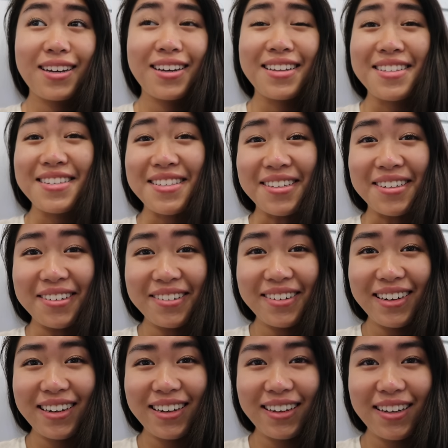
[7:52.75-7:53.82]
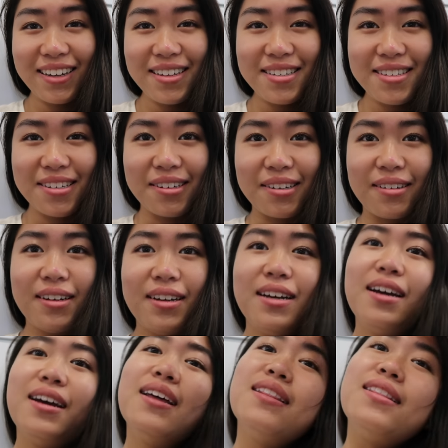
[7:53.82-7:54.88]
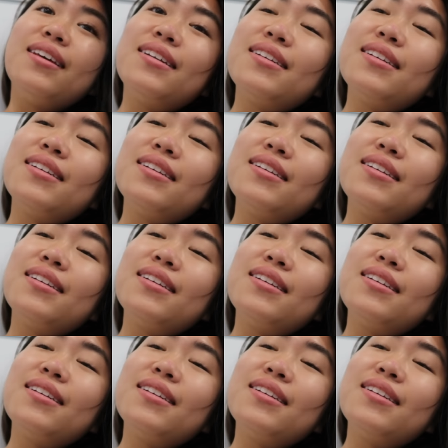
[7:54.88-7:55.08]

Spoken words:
considerate, I guess, so they